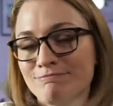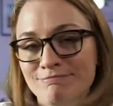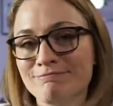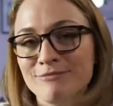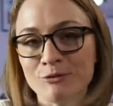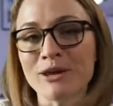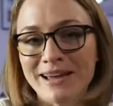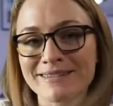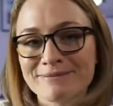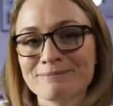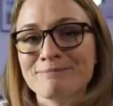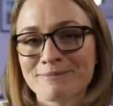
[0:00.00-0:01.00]
you can
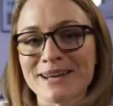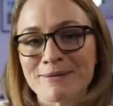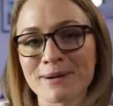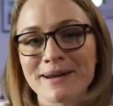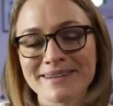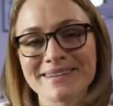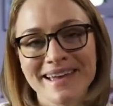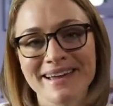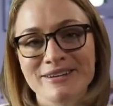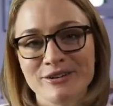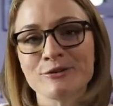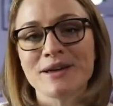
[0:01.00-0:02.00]
take a break and
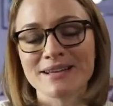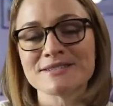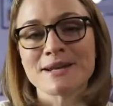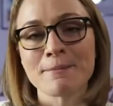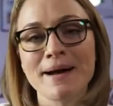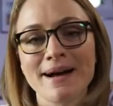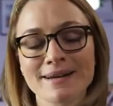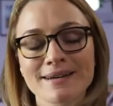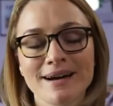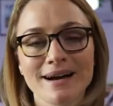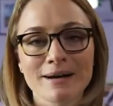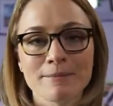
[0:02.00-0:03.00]
you can step back.
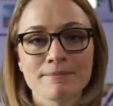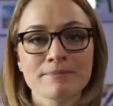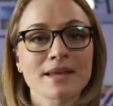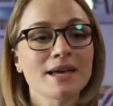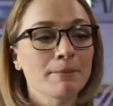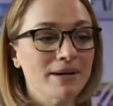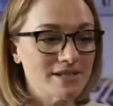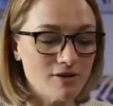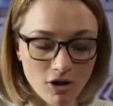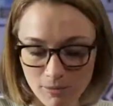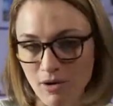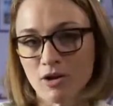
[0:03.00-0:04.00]
But it's all
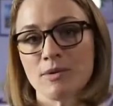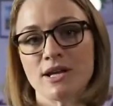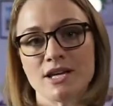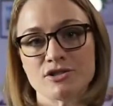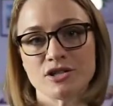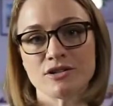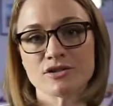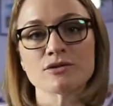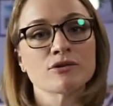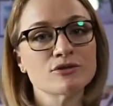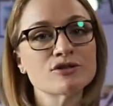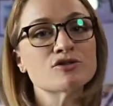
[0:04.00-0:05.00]
about communication. So
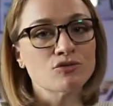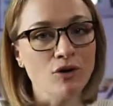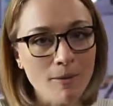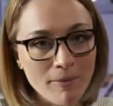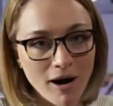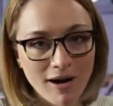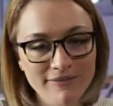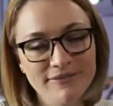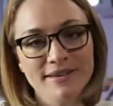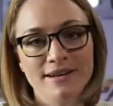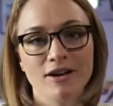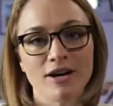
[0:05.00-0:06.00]
don't just drop off
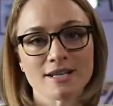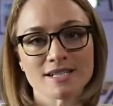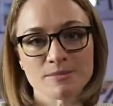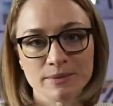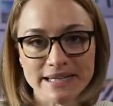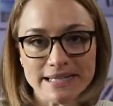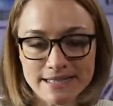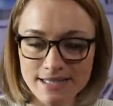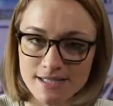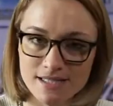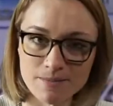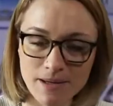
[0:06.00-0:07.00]
and not explain
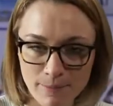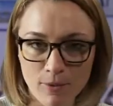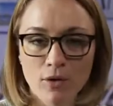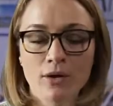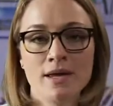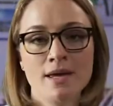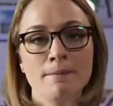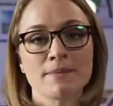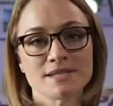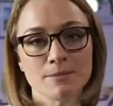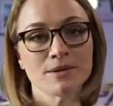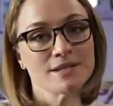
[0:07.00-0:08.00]
things to people, but
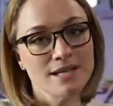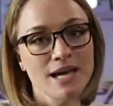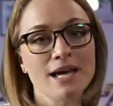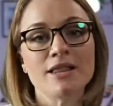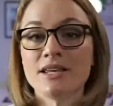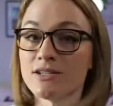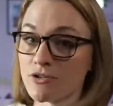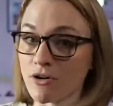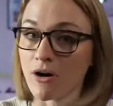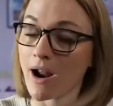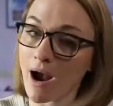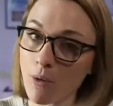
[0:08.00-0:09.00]
simply say, these are our
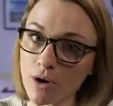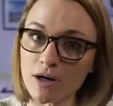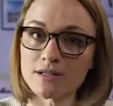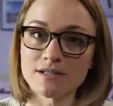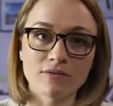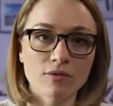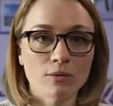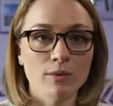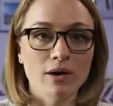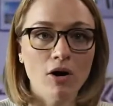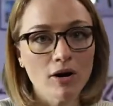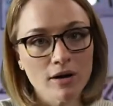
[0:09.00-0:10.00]
hours of when we
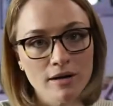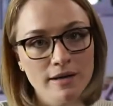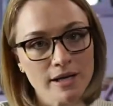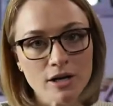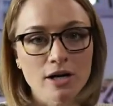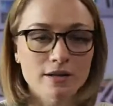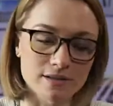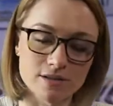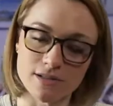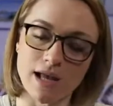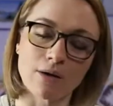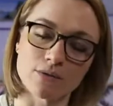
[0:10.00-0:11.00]
are here. This is
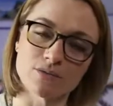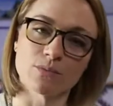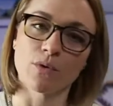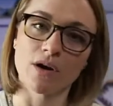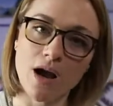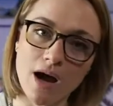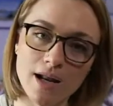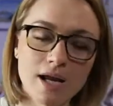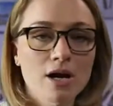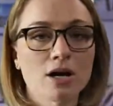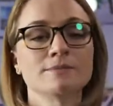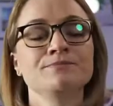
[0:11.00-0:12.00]
the hours when we're not
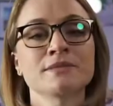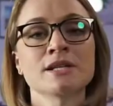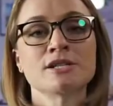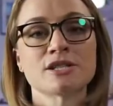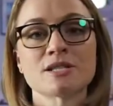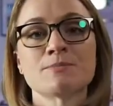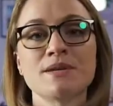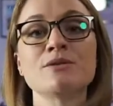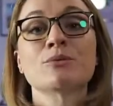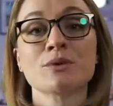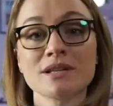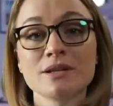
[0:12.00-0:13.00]
here. Just be
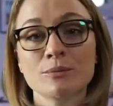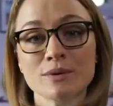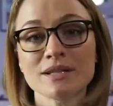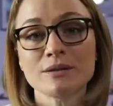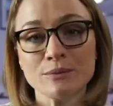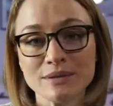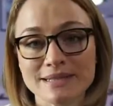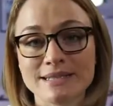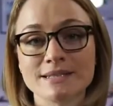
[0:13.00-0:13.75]
really